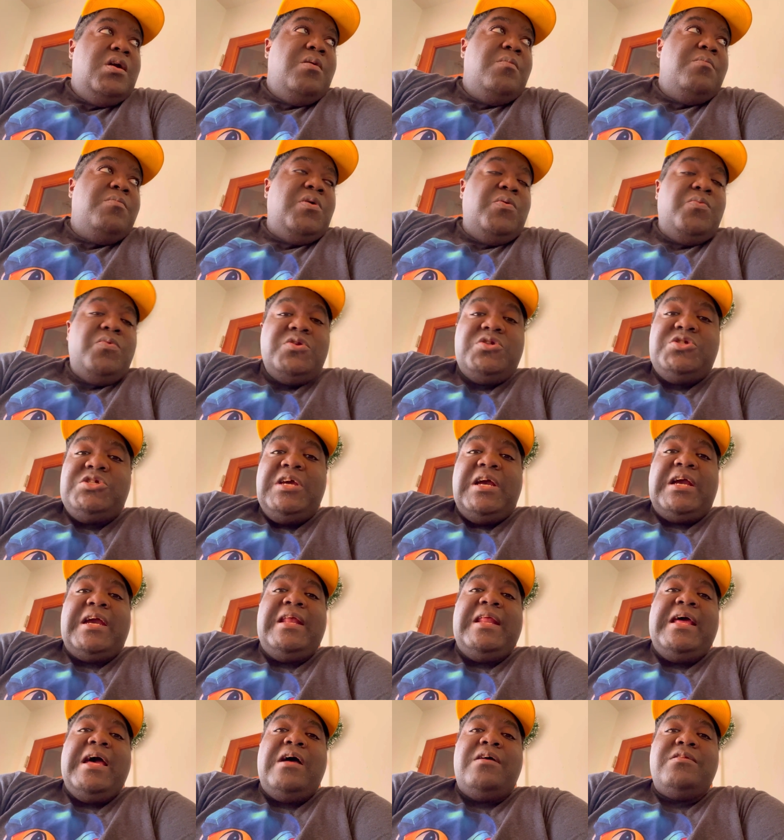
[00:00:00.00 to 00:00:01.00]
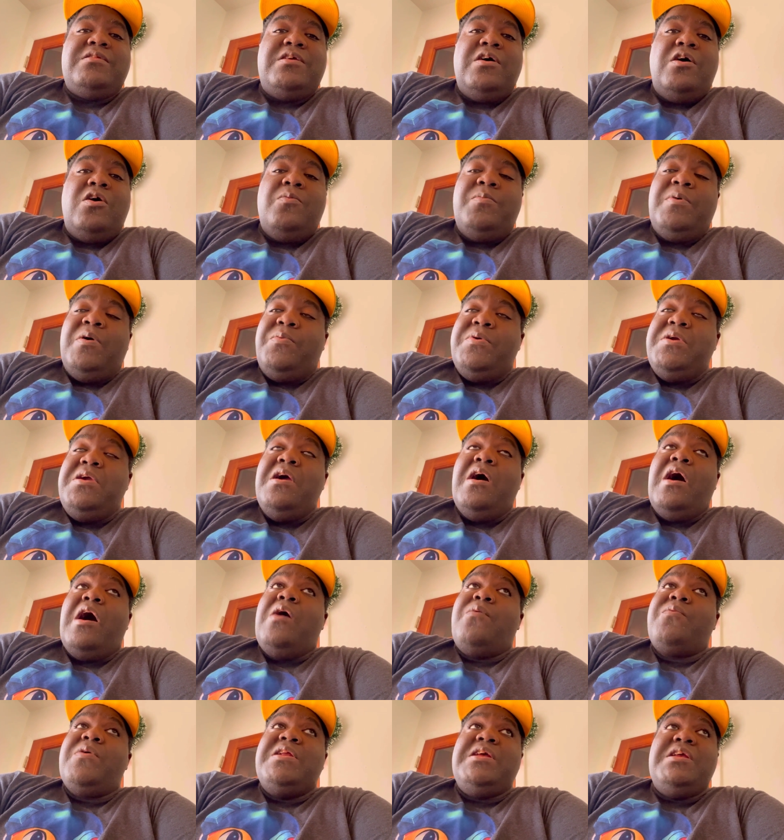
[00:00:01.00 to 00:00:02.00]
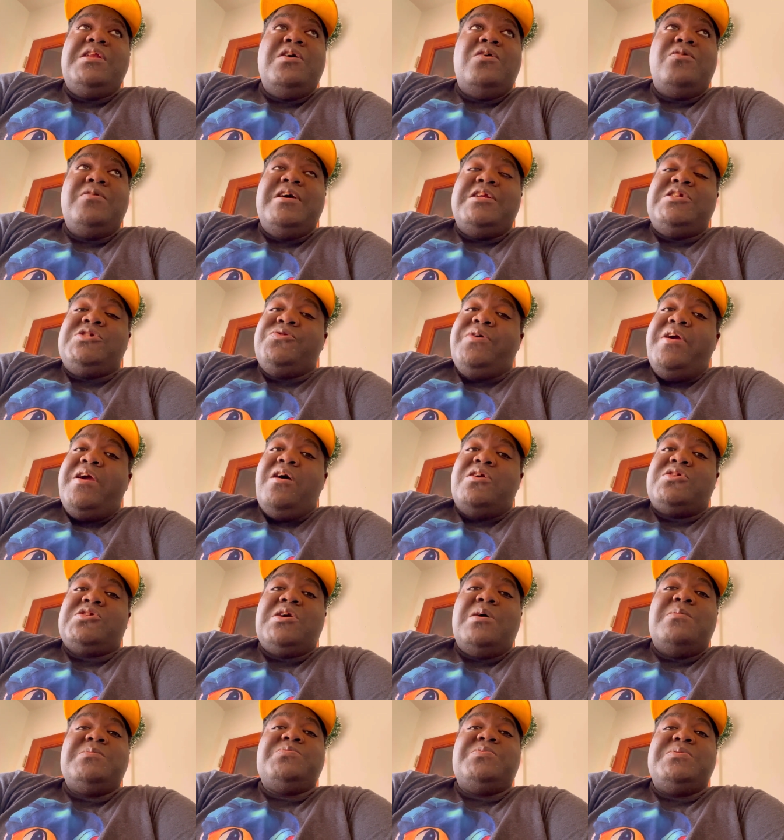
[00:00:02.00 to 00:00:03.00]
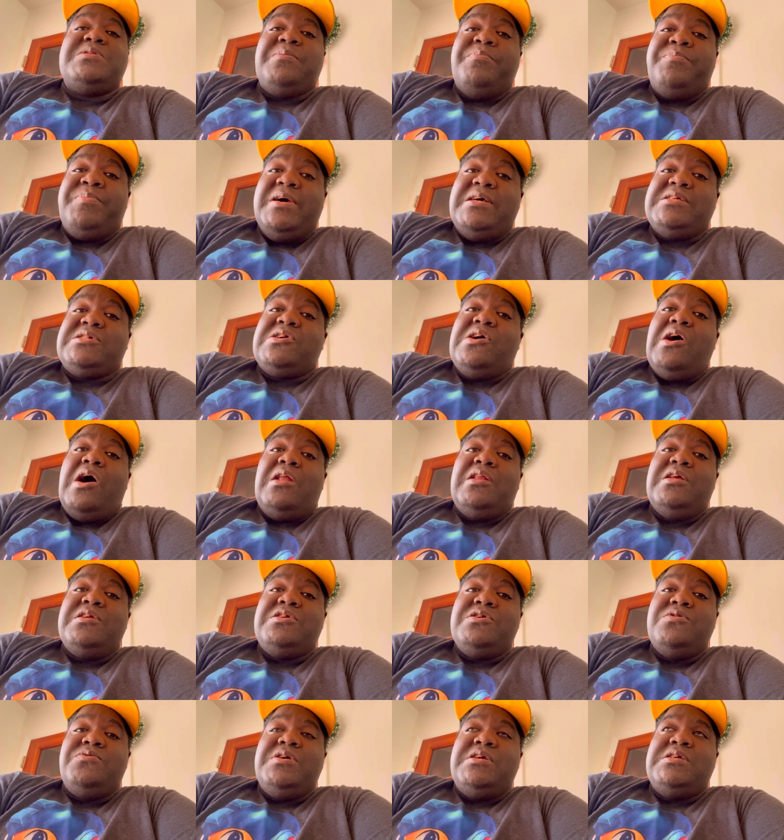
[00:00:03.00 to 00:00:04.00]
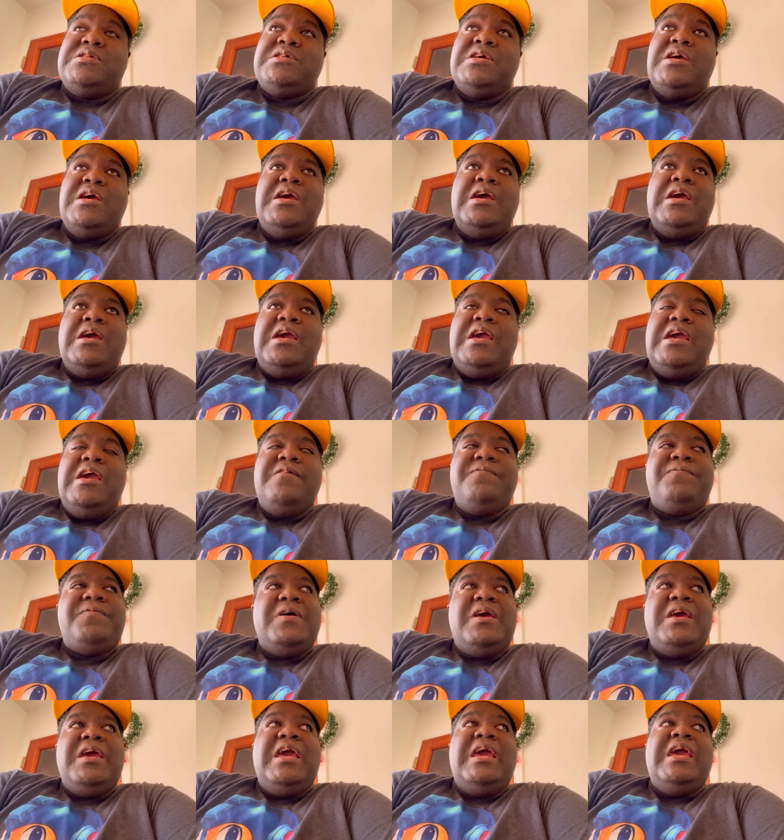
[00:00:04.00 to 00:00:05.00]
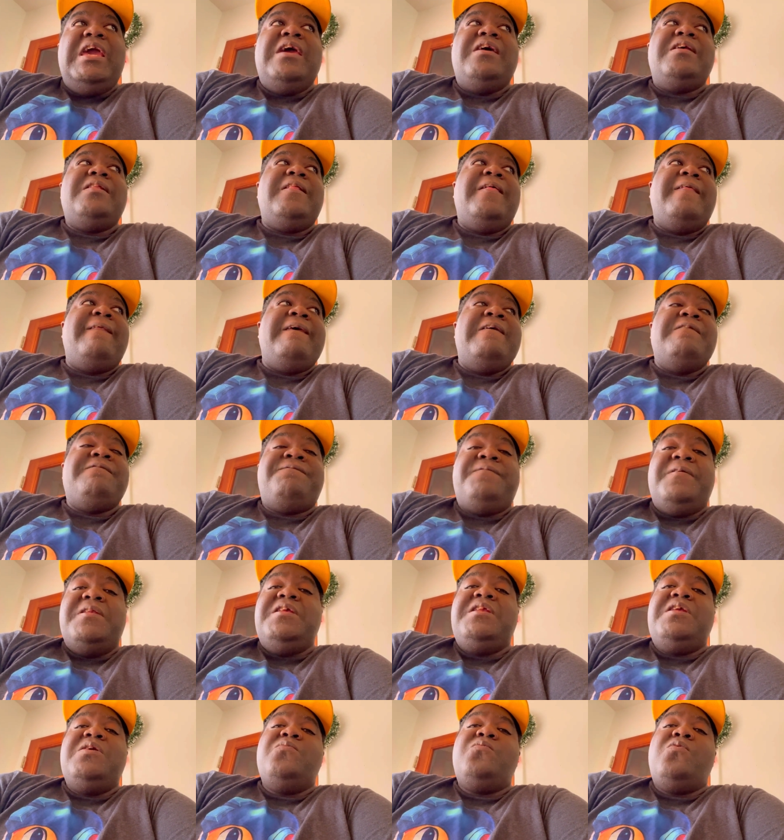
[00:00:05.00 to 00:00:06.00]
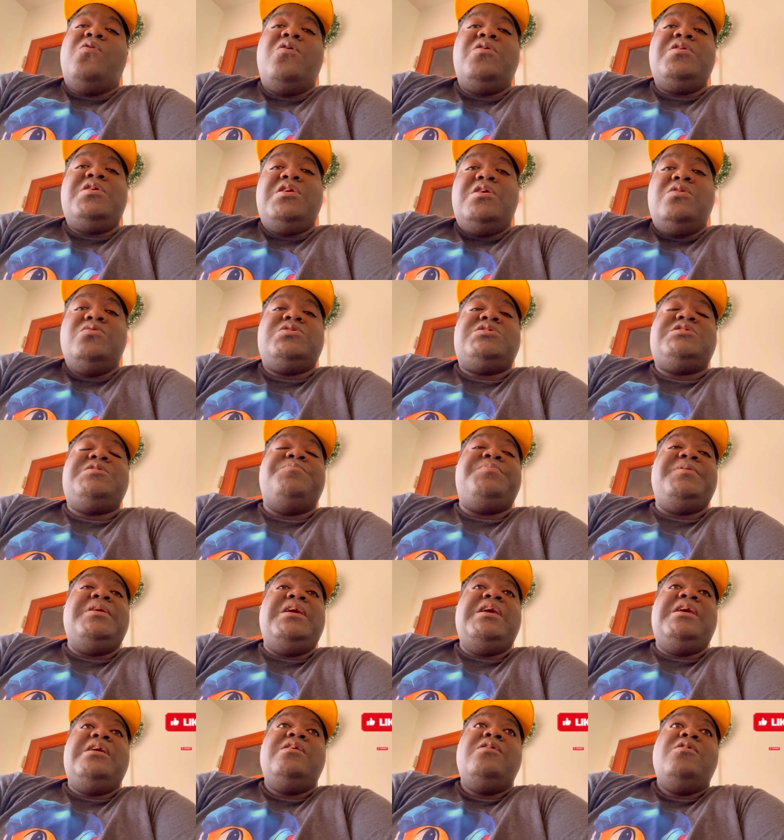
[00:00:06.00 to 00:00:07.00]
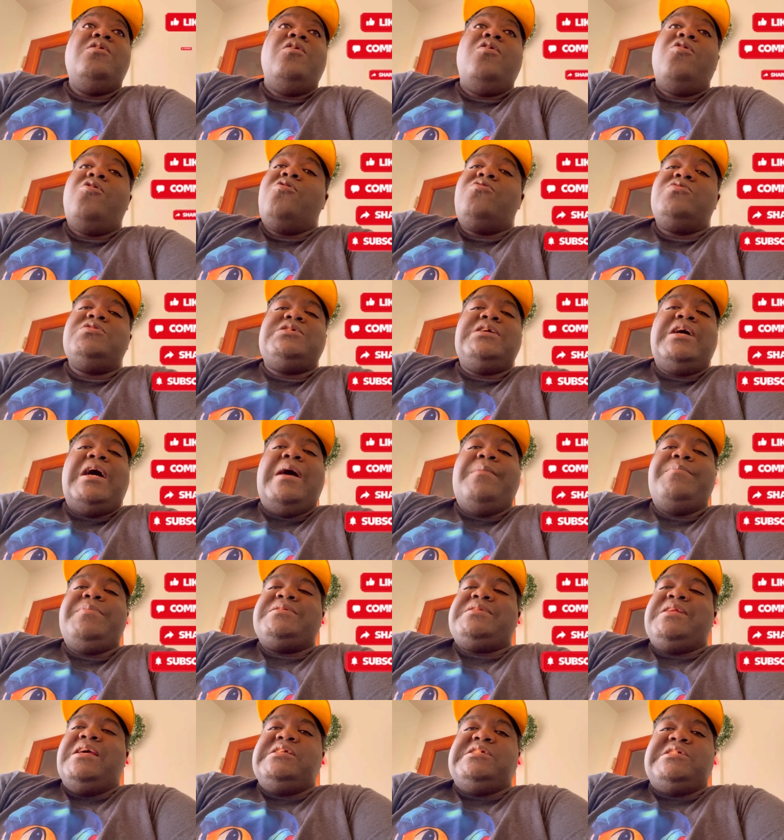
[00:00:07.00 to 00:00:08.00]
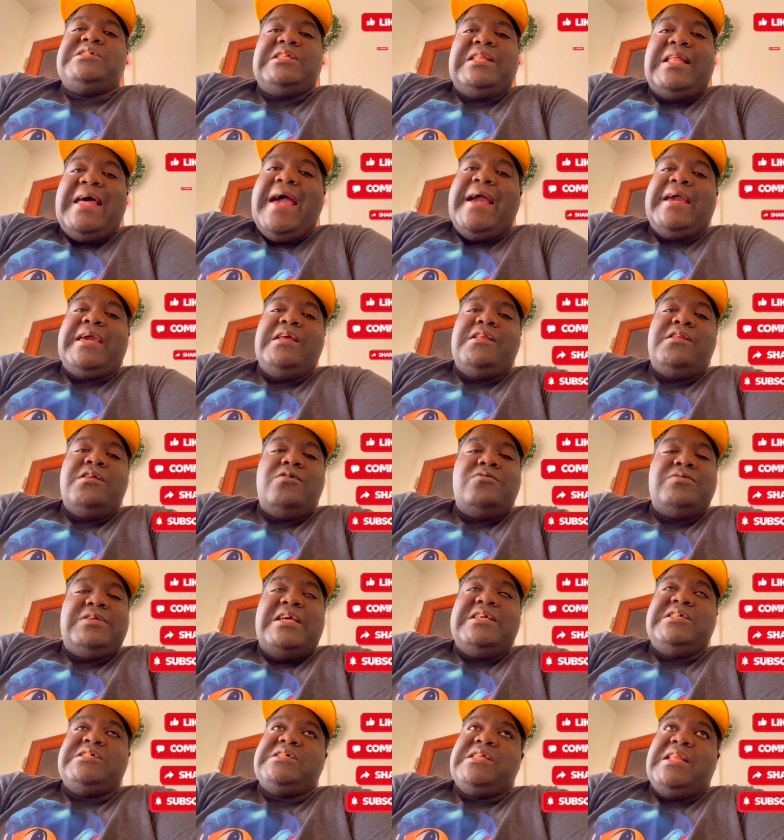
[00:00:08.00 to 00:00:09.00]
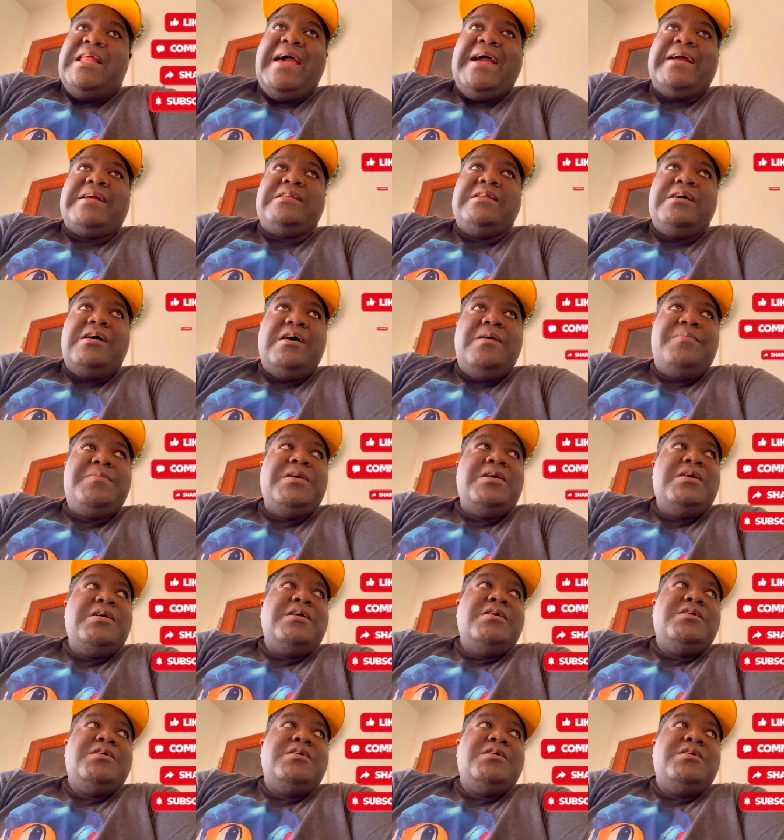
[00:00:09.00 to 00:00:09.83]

But we'll check it out, though. But we already know that Treyarch comes with the best Call of Duties. If Infinity Ward used to be on top, but they slacking, though. They slacked up.